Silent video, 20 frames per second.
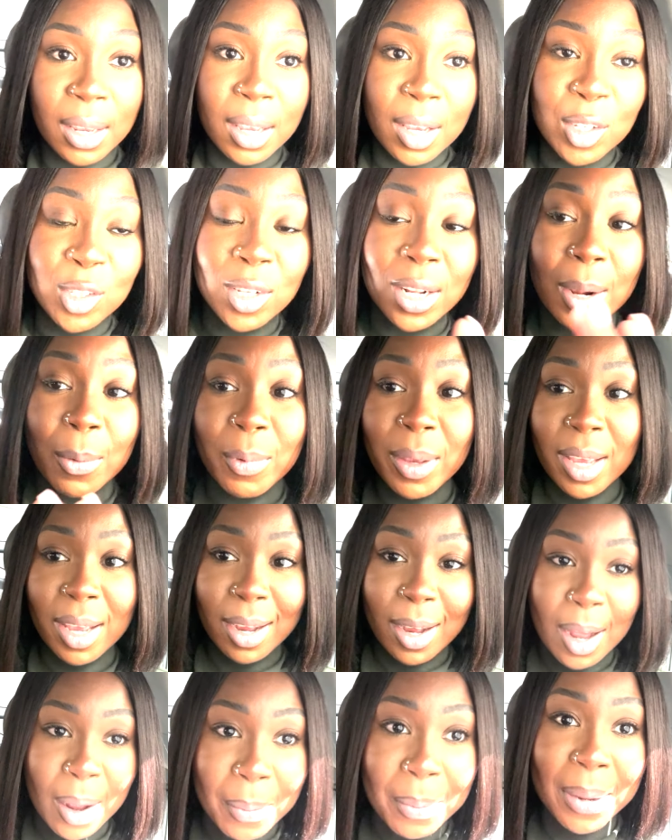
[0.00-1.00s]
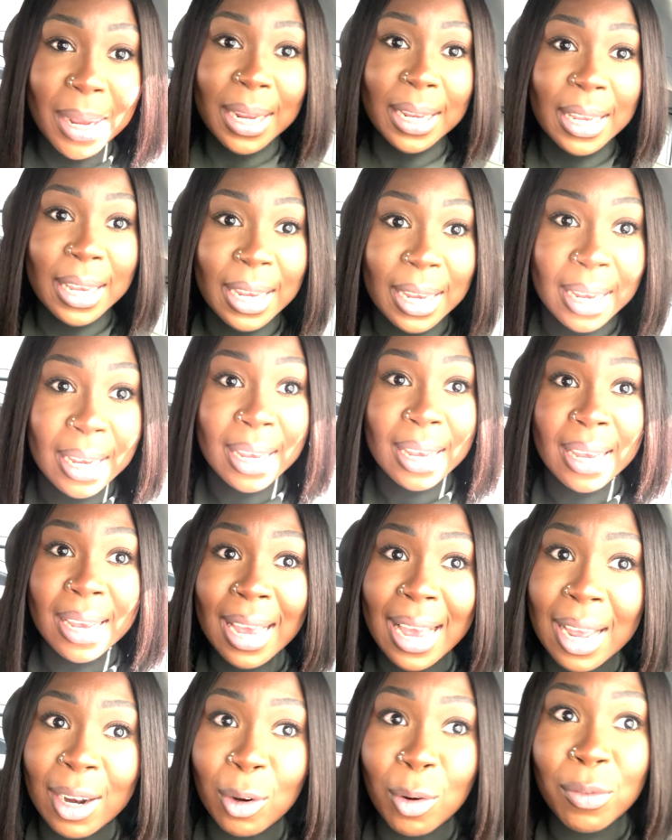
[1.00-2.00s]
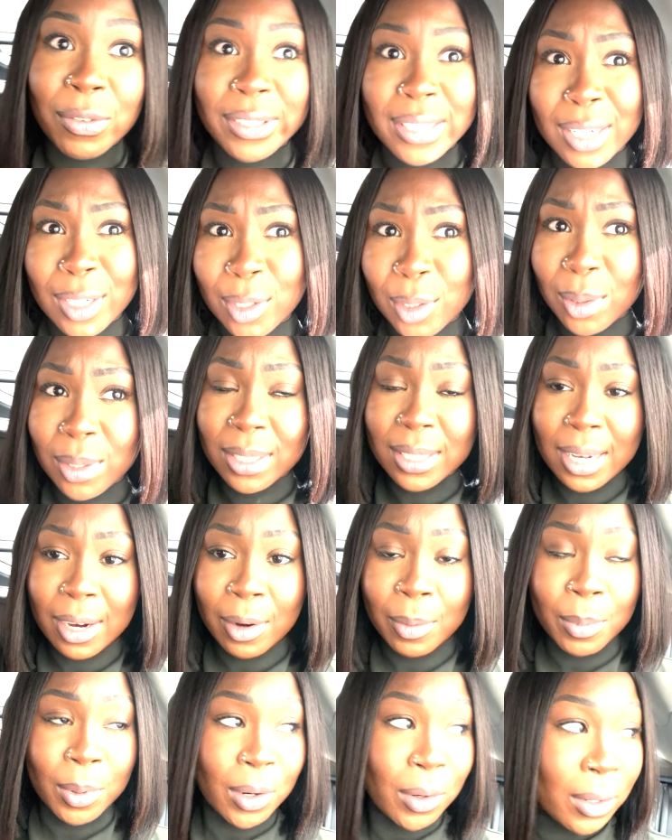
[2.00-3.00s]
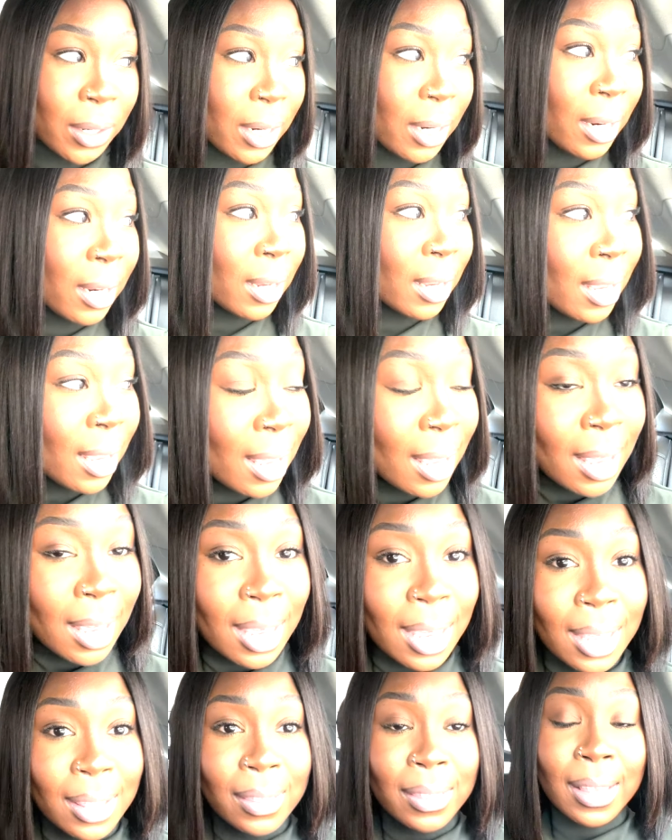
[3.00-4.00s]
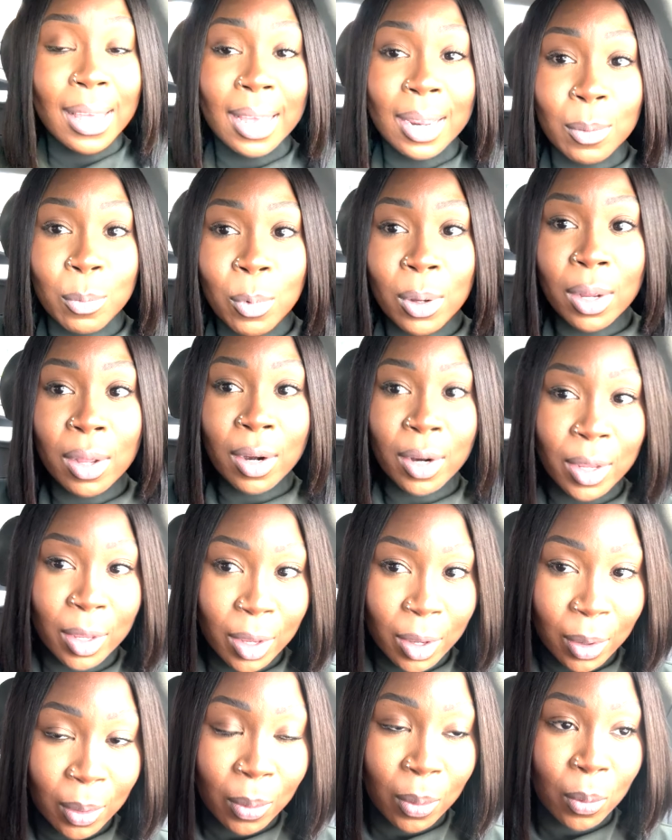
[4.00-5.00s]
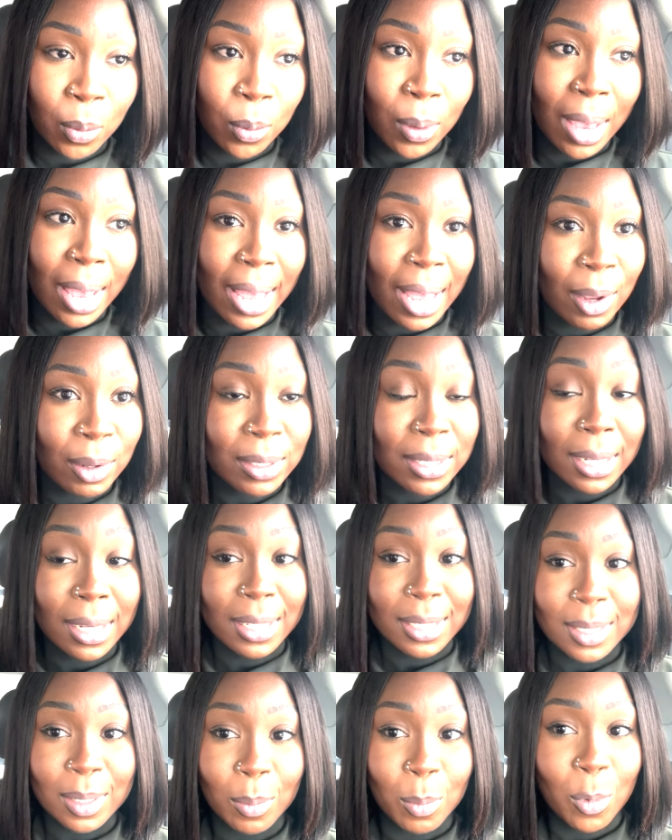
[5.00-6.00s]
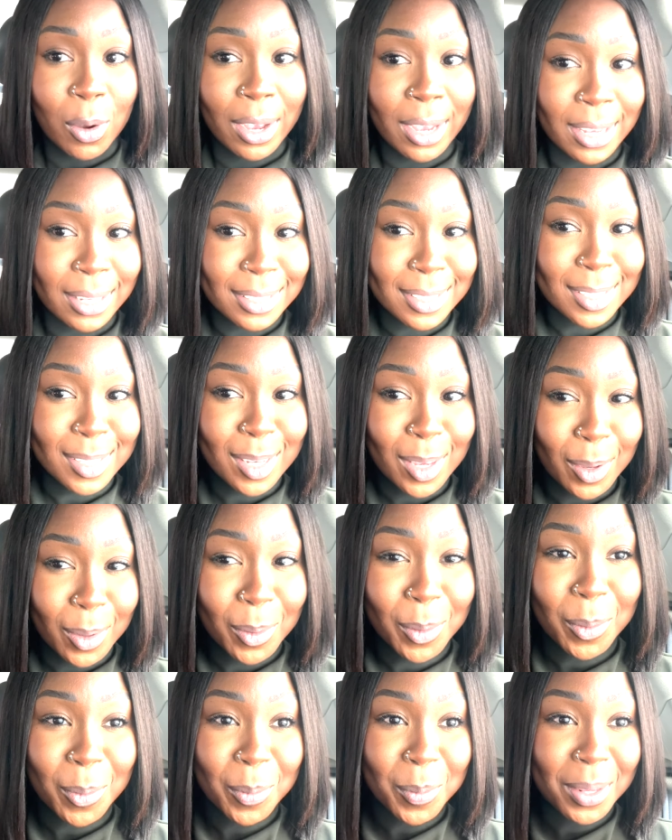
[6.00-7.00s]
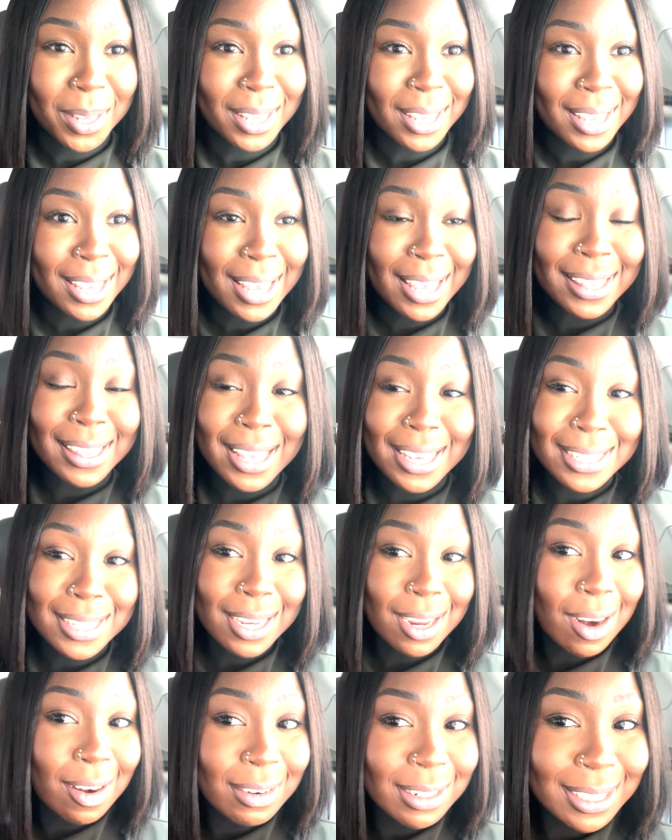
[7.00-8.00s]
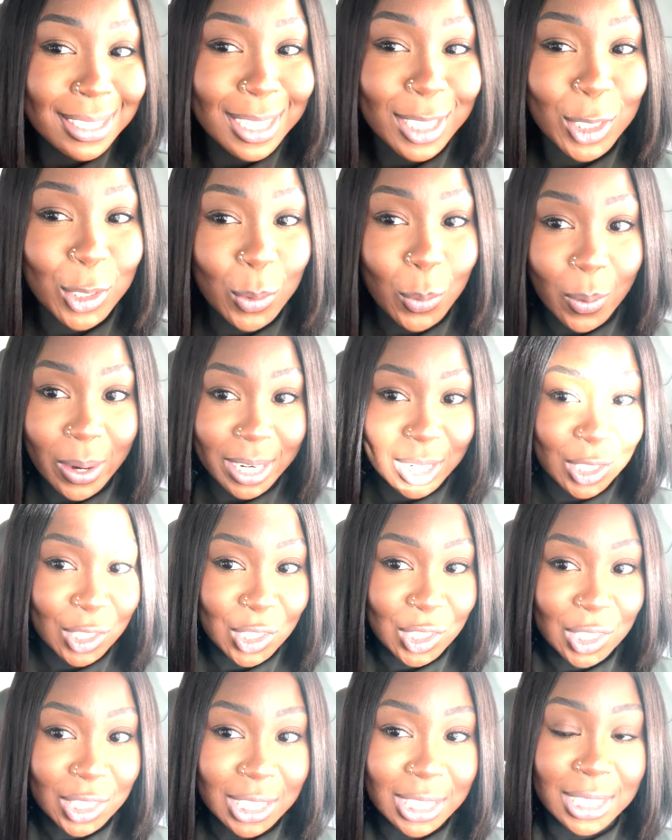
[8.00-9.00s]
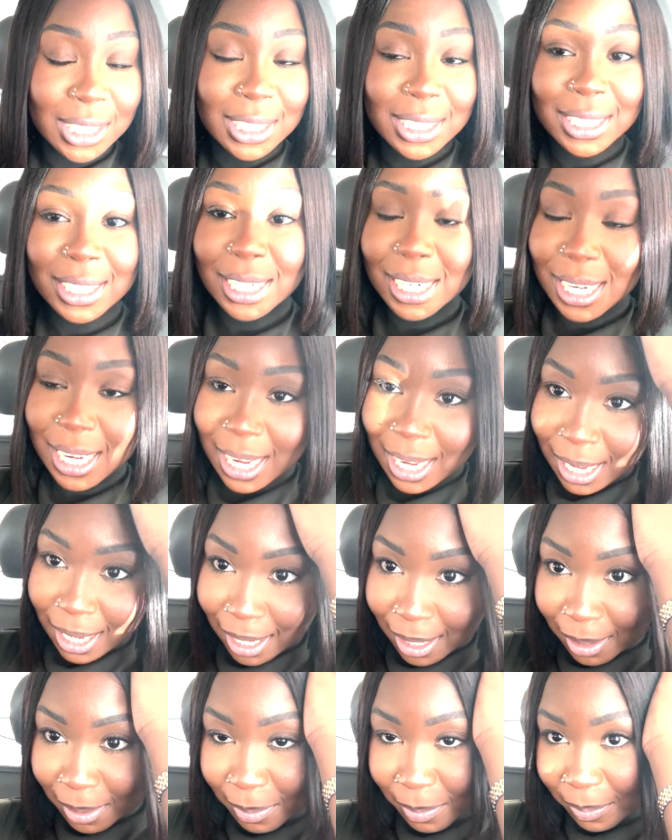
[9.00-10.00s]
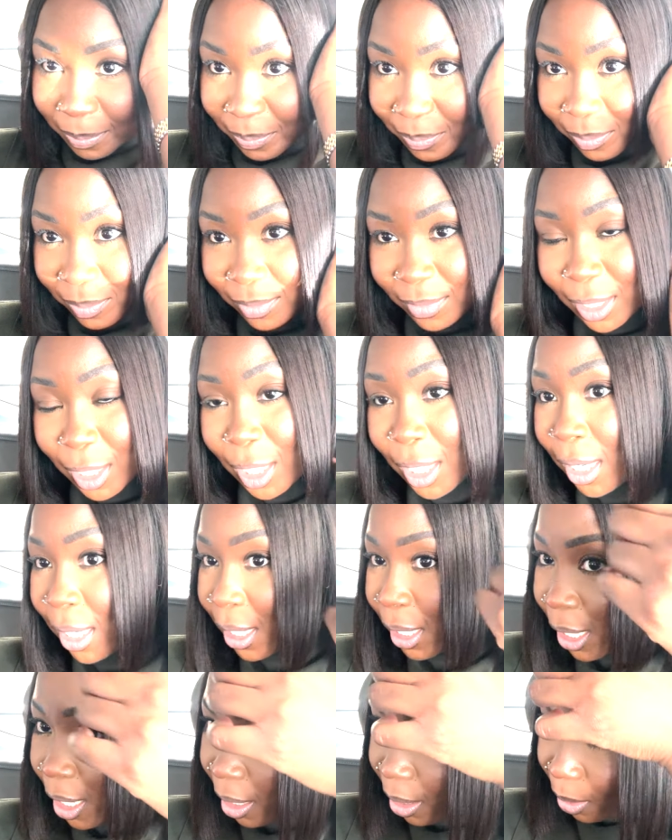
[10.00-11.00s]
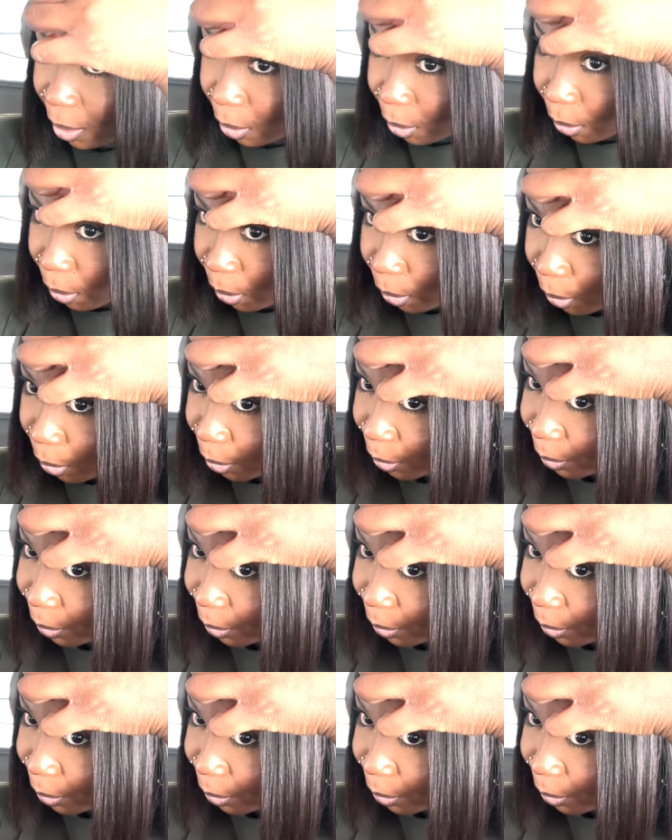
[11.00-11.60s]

so that we can come back here and obviously do the ceremony. And then we're gonna go out to eat somewhere. So that's the current situation. You know,